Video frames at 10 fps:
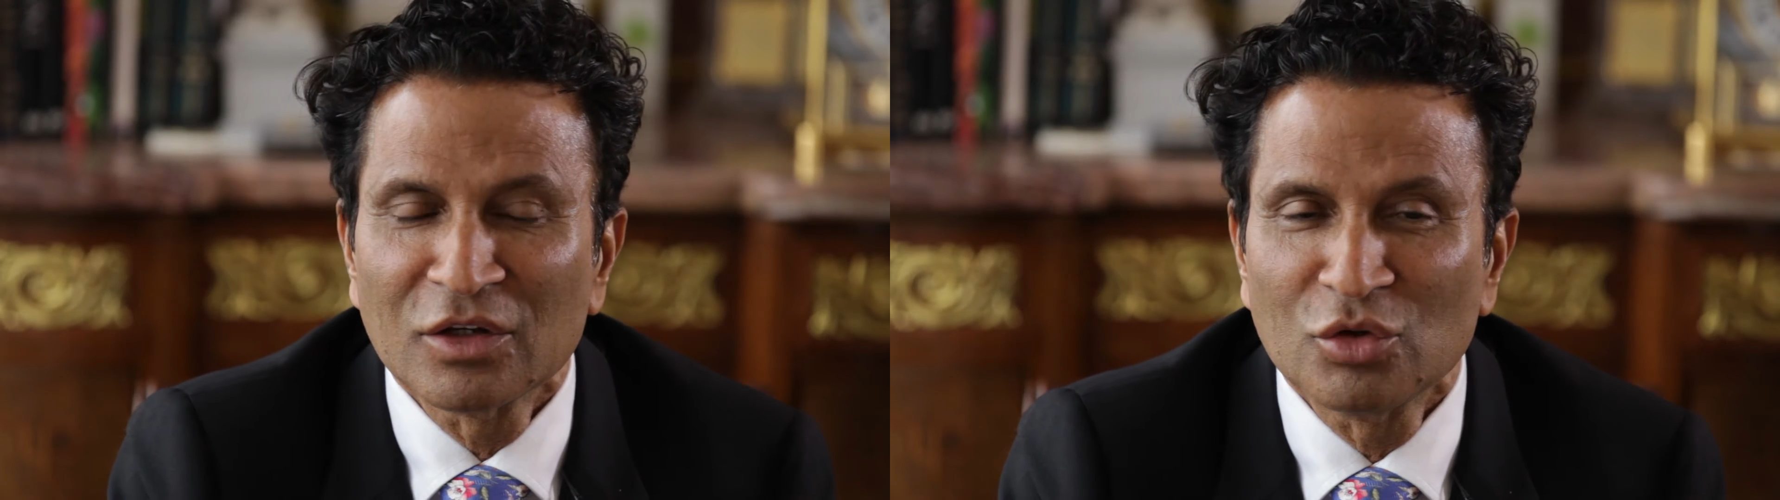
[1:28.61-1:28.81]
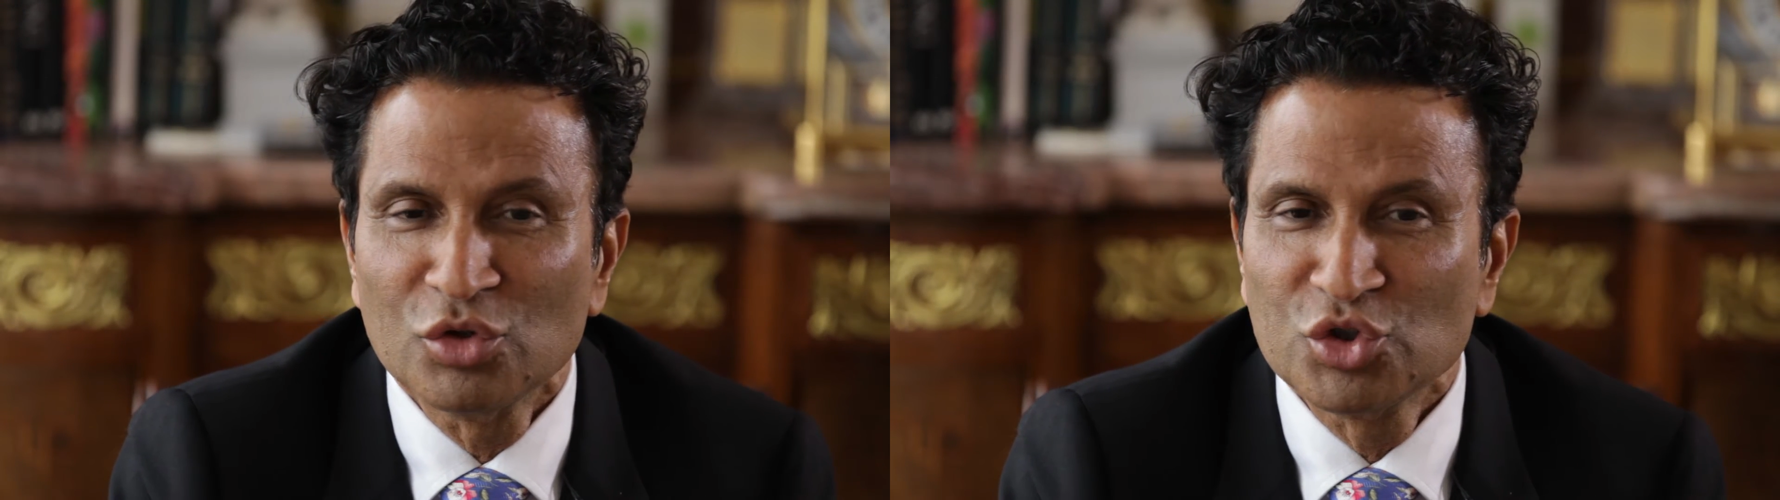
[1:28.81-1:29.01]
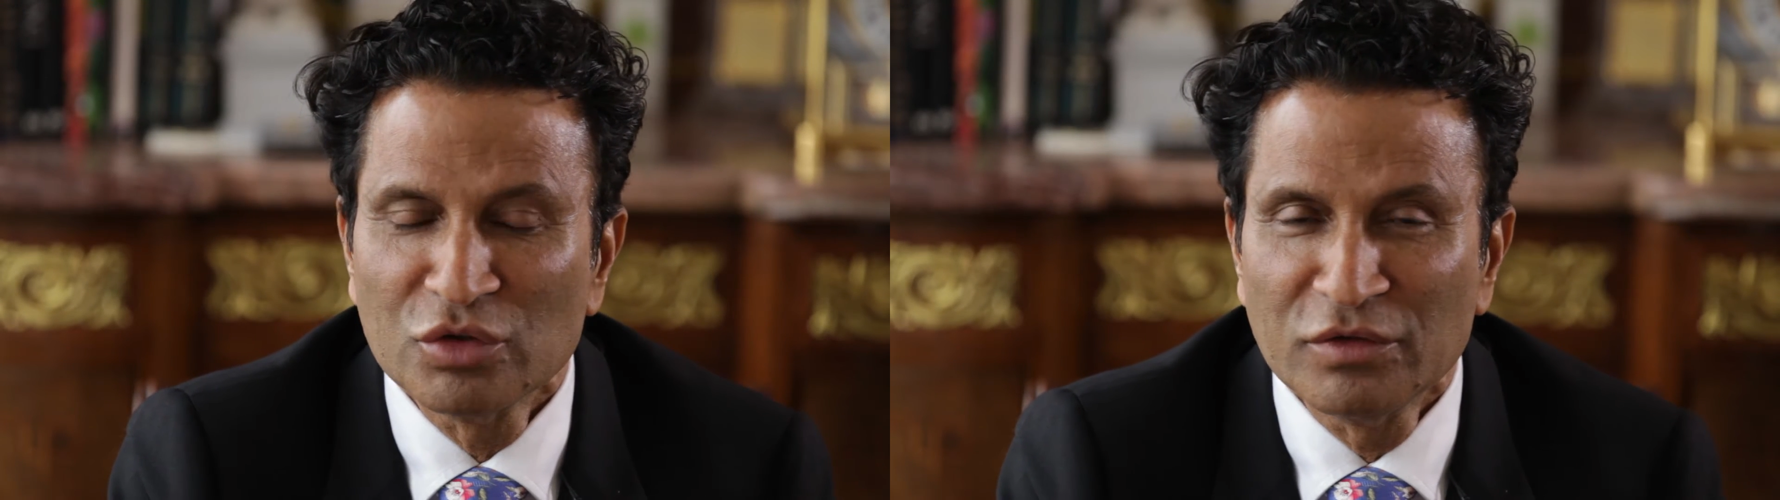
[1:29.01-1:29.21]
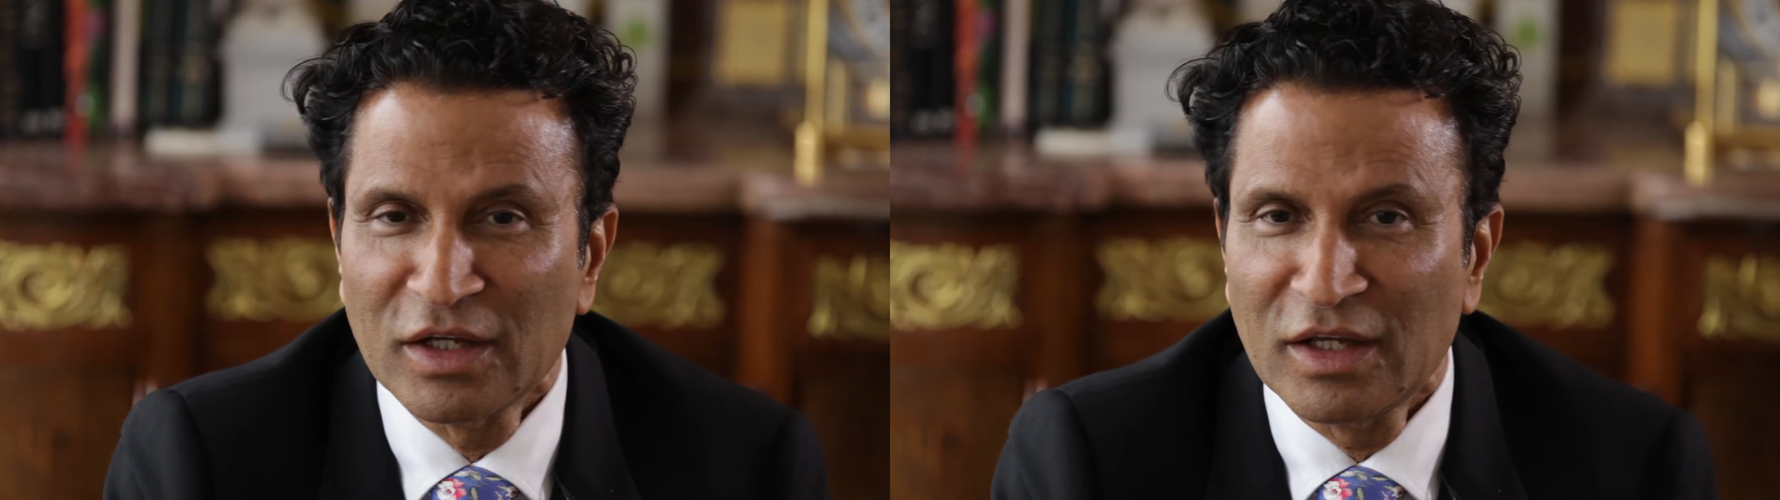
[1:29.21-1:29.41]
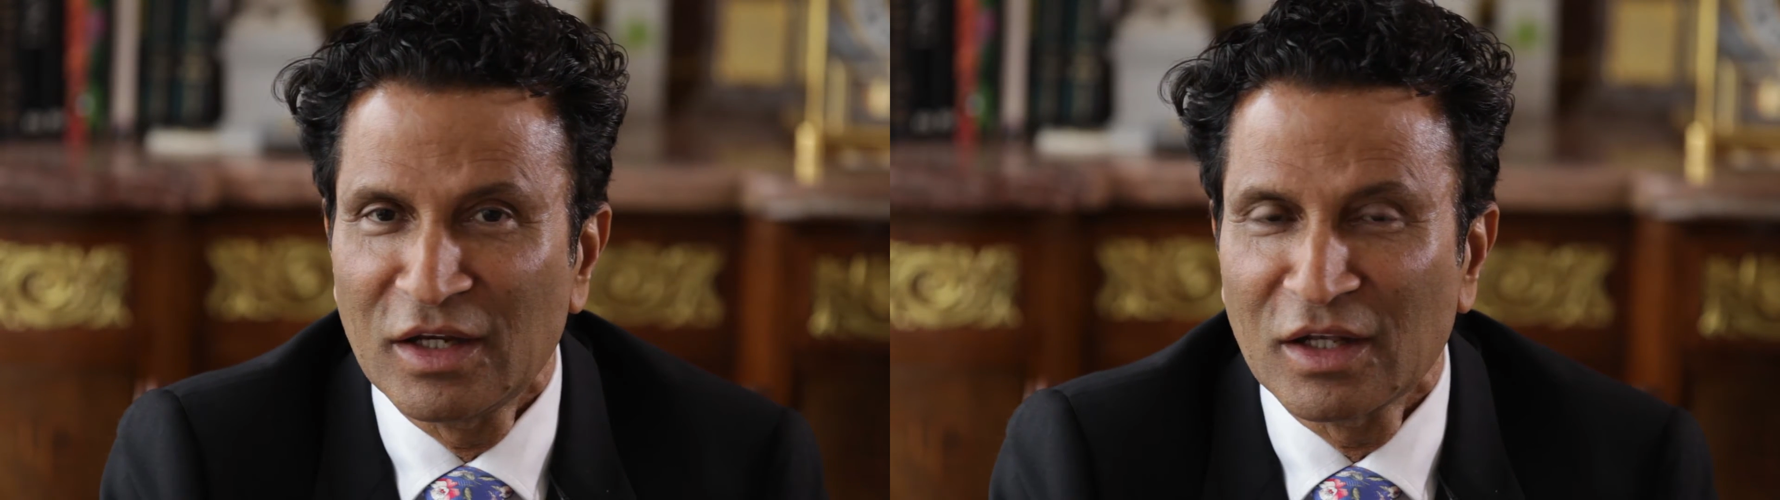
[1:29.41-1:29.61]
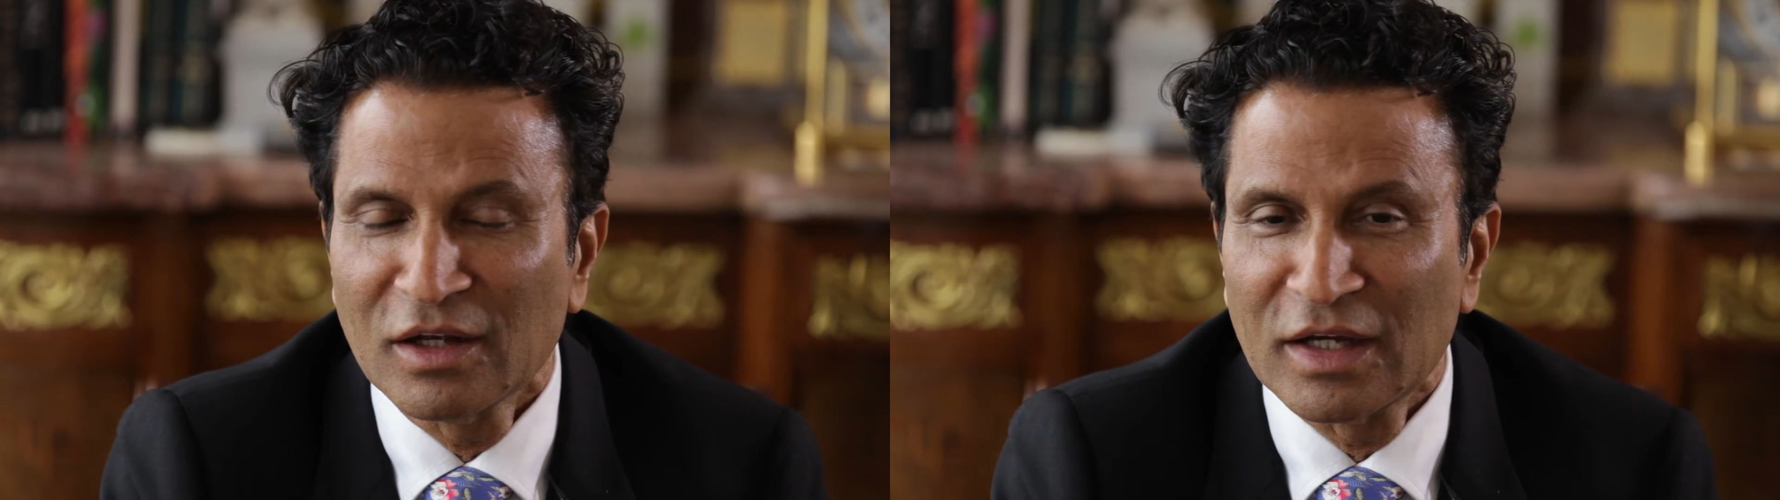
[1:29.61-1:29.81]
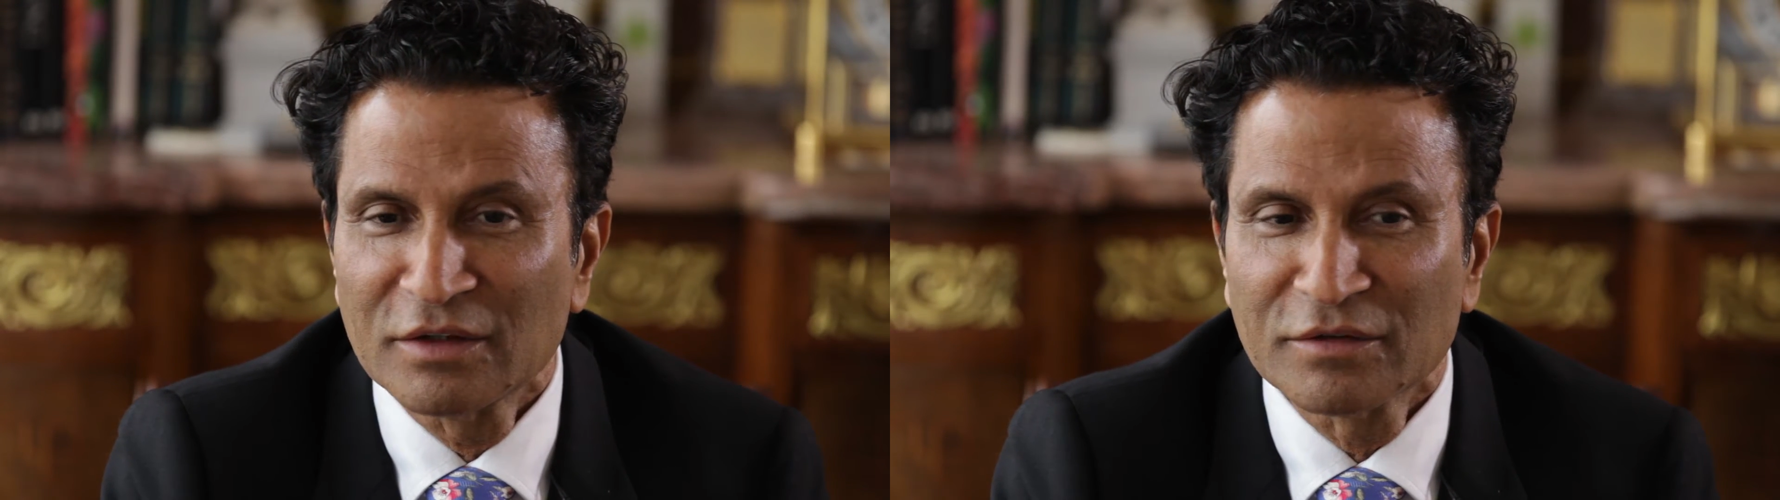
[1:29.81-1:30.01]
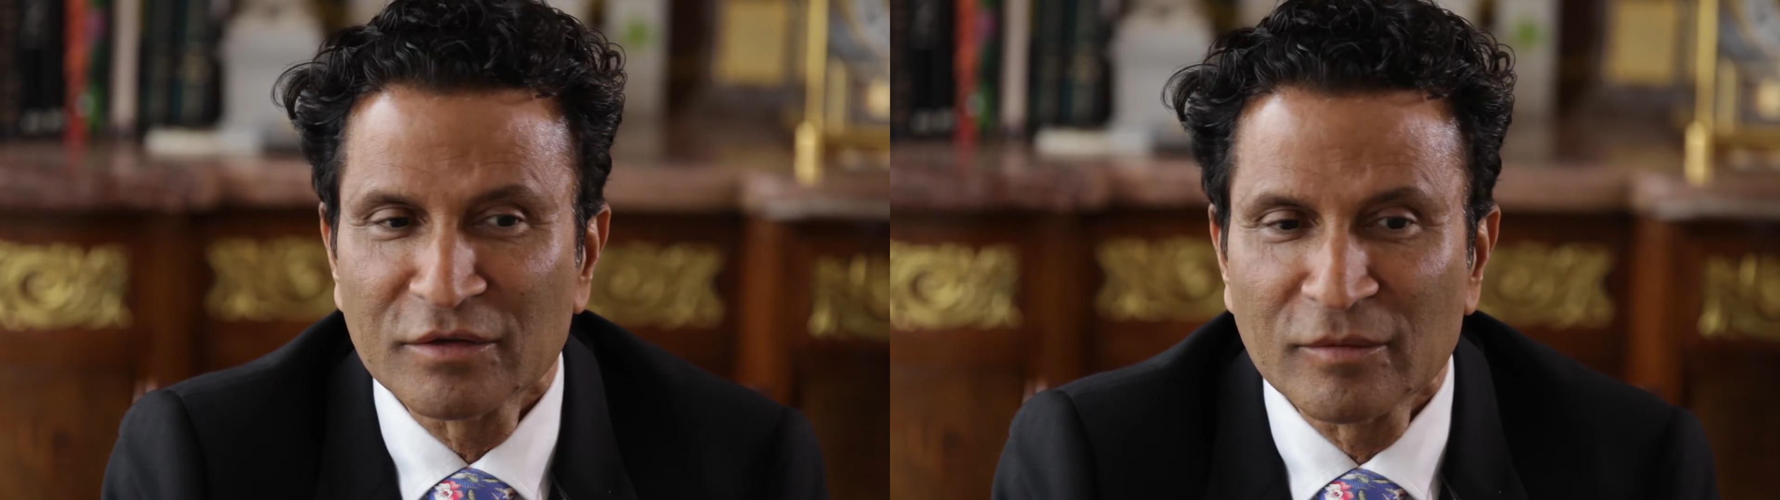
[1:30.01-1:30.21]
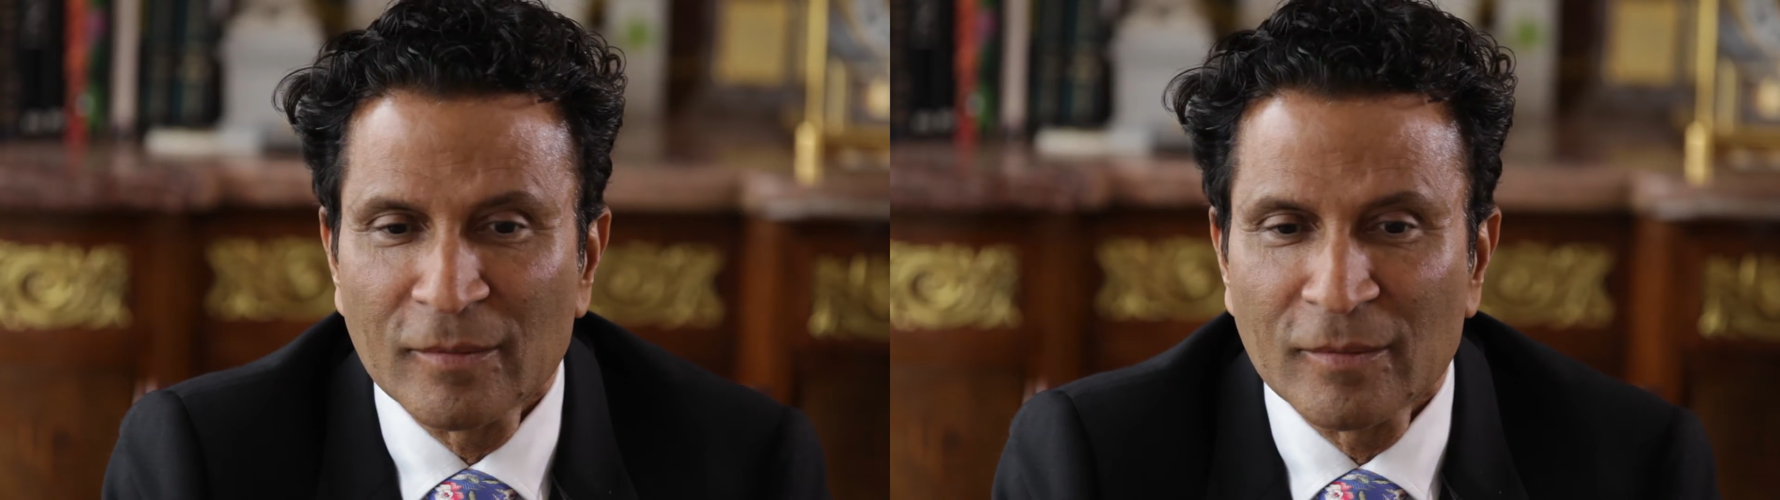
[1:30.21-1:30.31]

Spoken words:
rejuvenating life.